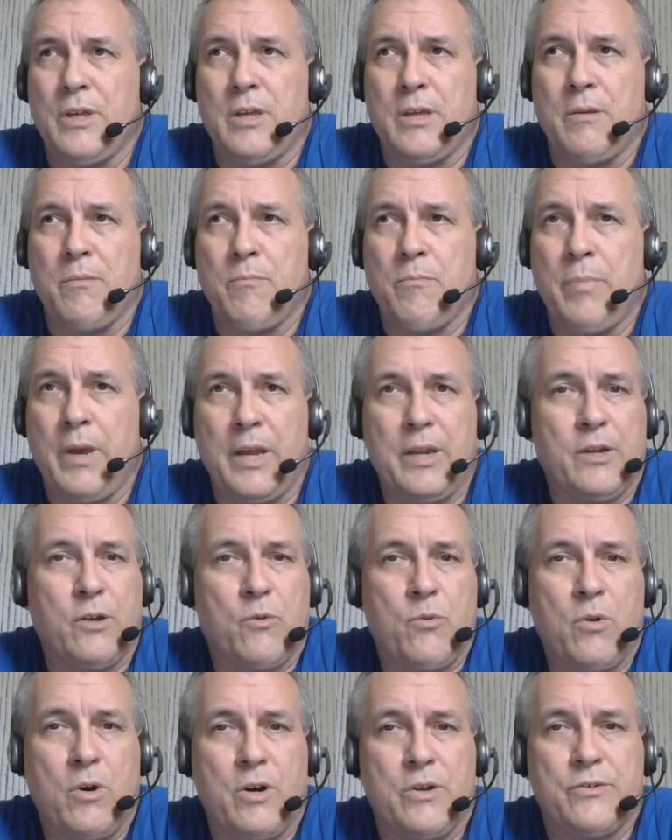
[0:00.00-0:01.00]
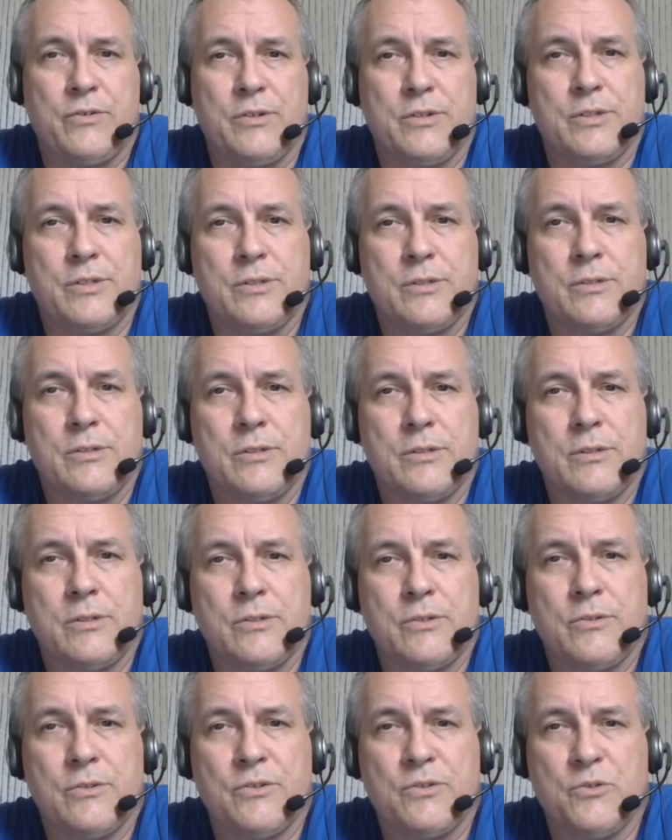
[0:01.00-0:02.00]
Beta Quadrant
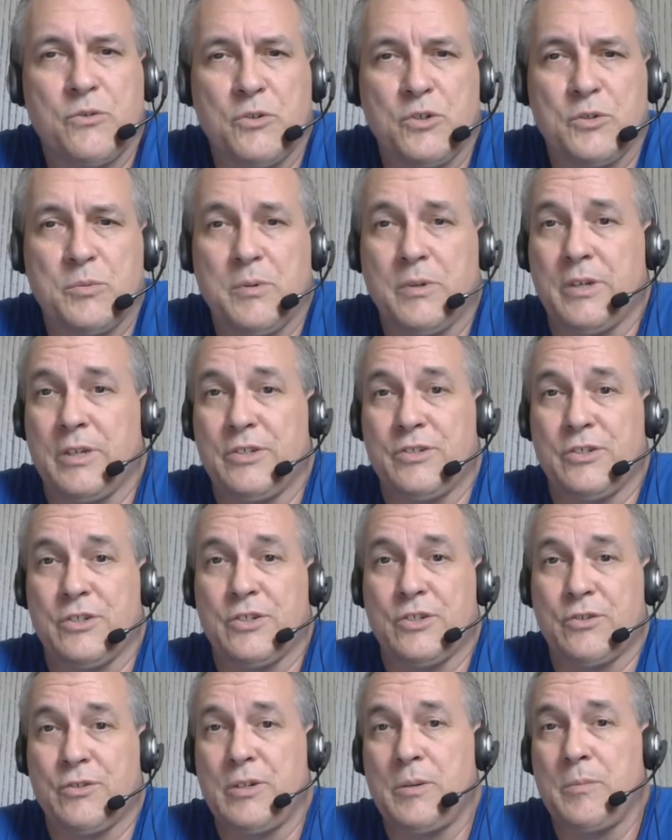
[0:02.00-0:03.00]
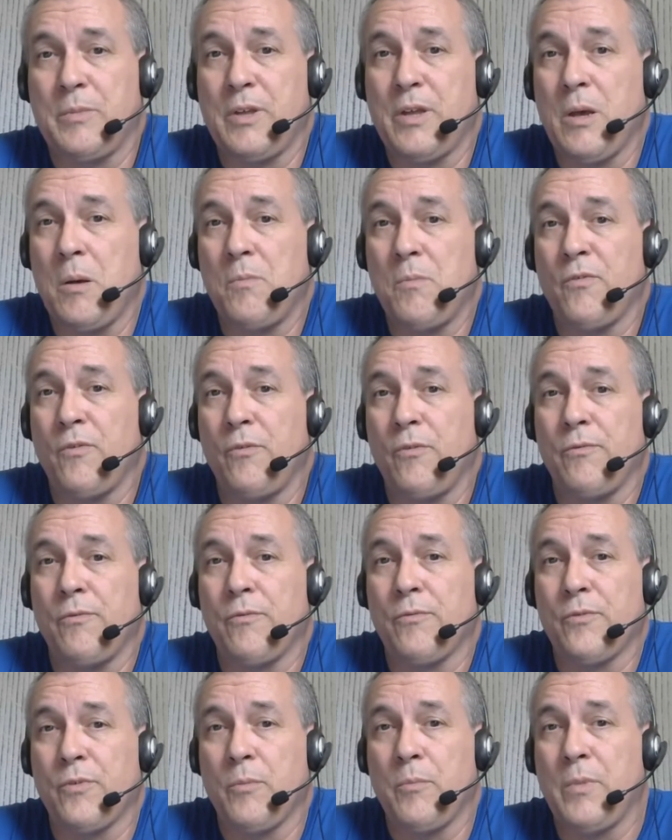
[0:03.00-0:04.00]
sourcebook is extremely helpful
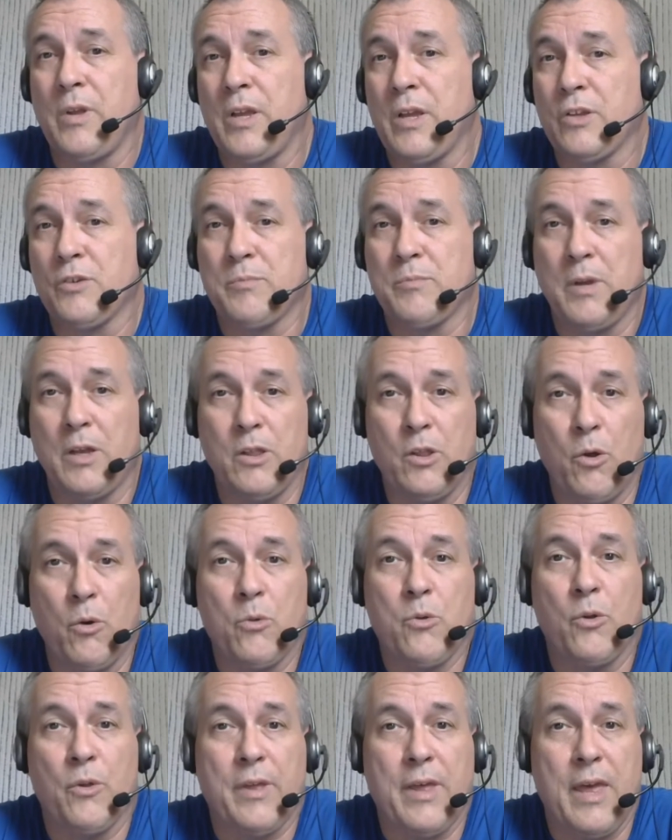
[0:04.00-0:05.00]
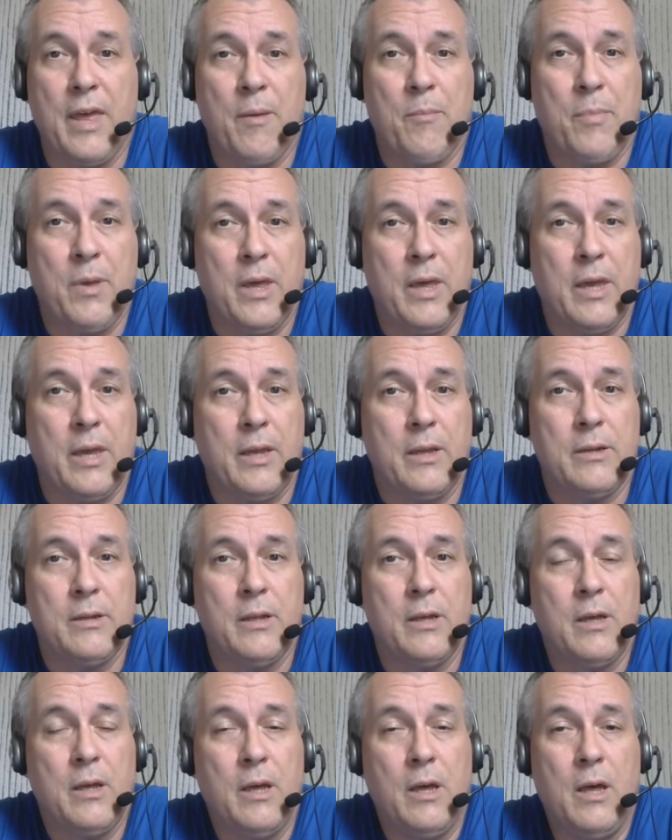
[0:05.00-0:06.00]
for me because my local campaign
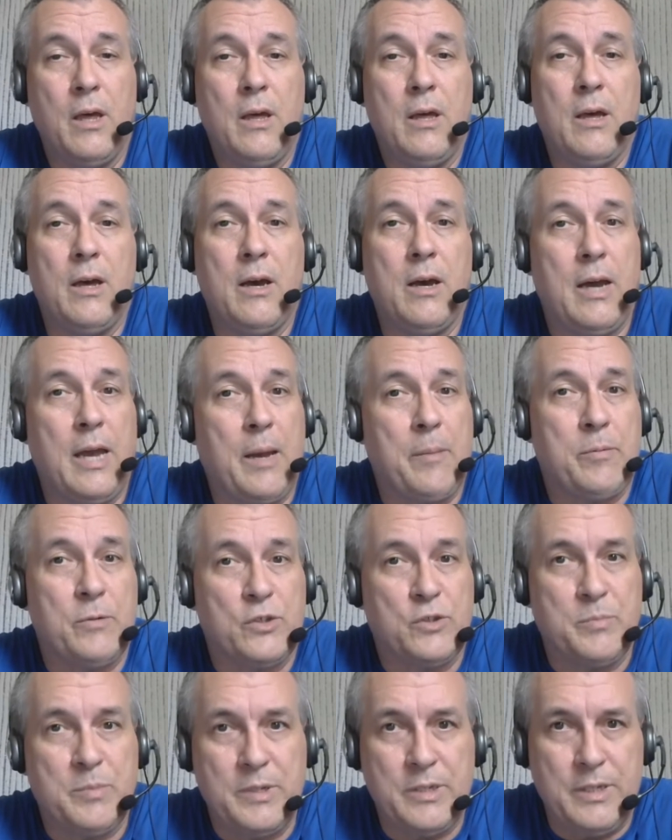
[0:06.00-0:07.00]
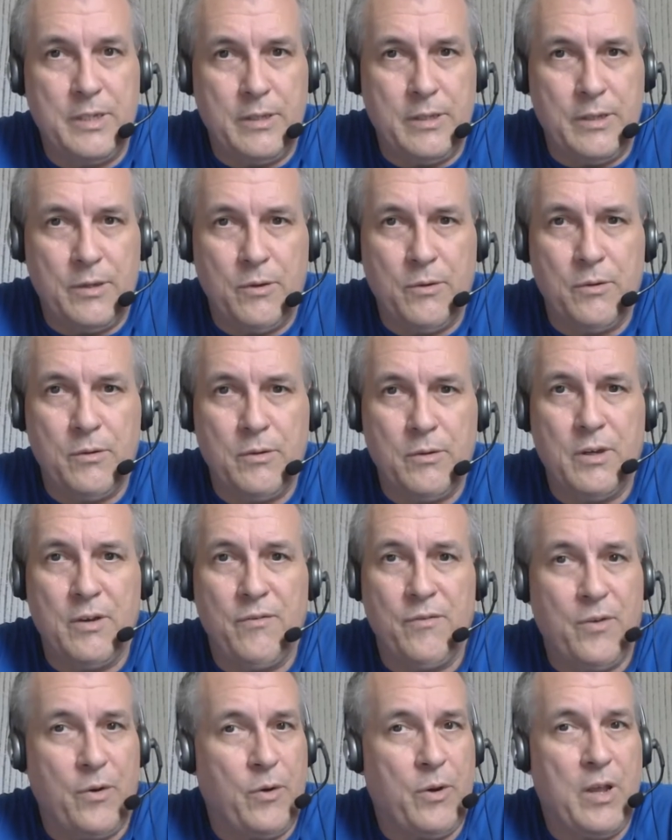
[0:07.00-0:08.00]
happens to be dealing
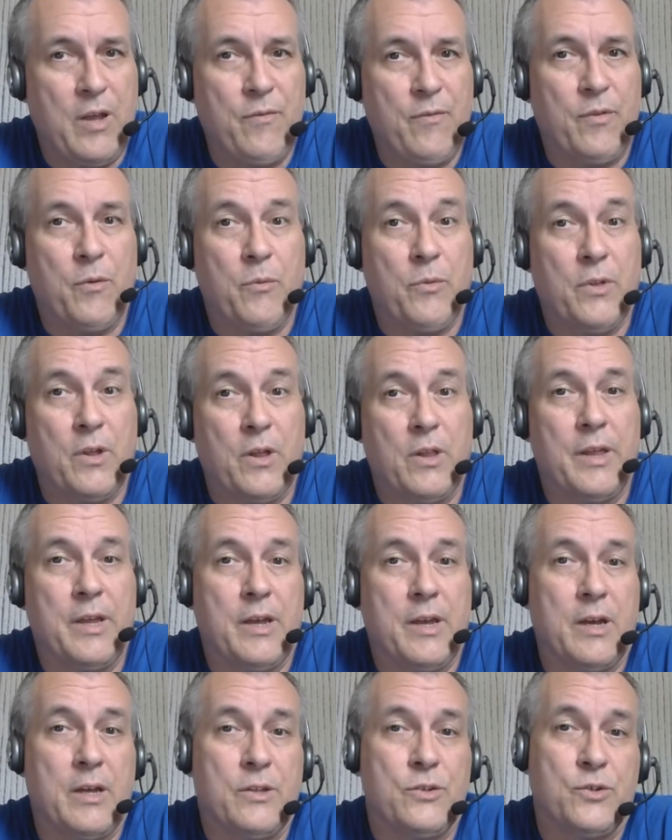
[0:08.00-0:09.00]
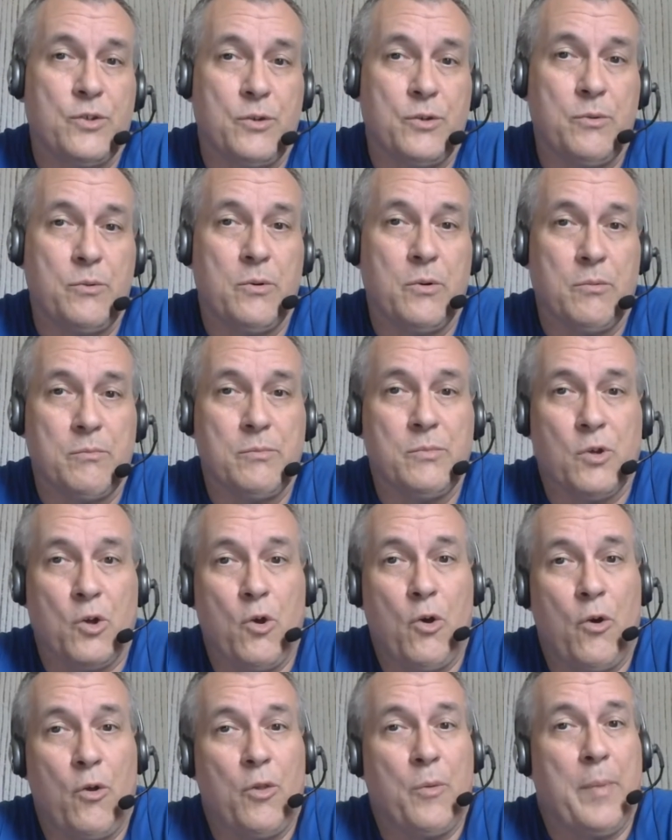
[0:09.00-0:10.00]
very heavily with the Klingons, who
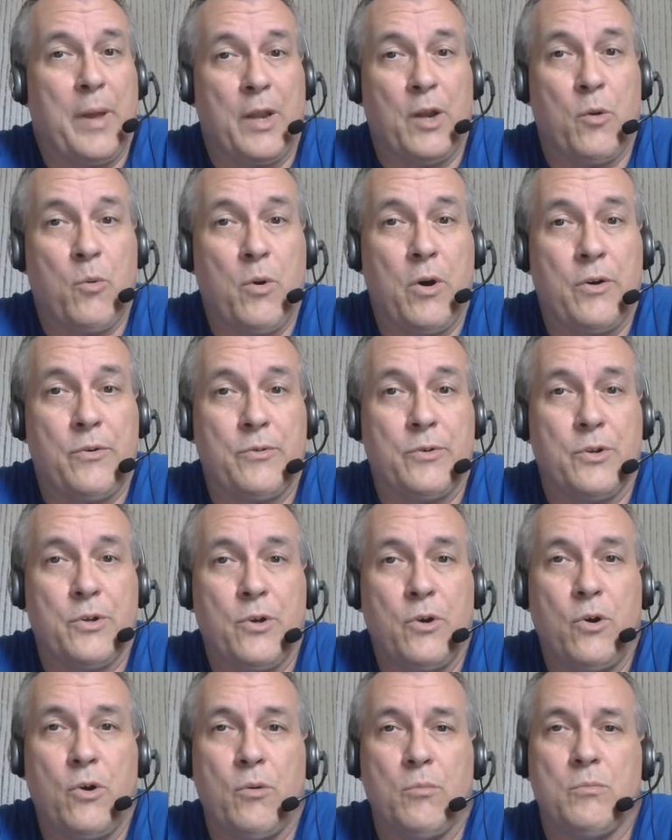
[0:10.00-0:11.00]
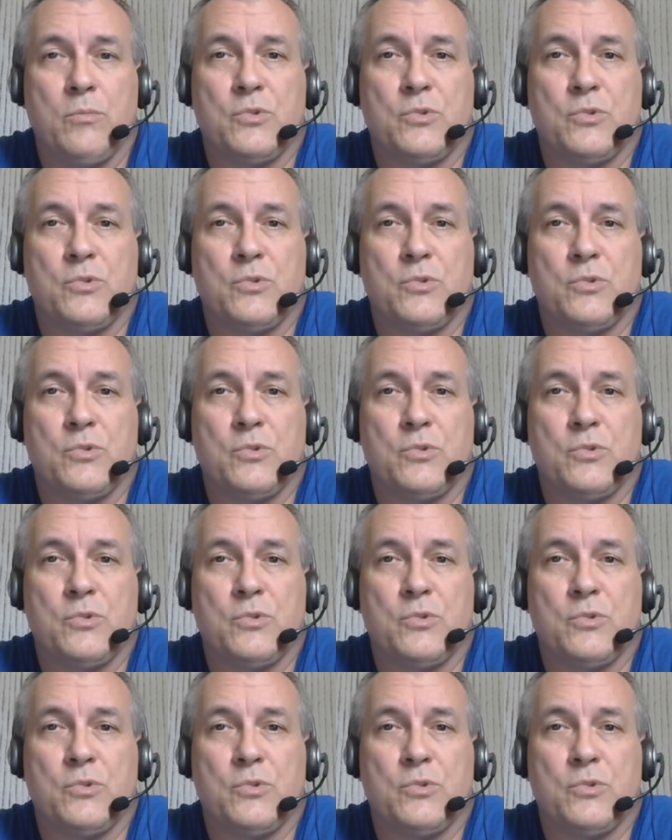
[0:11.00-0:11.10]
call the Beta Quadrant home.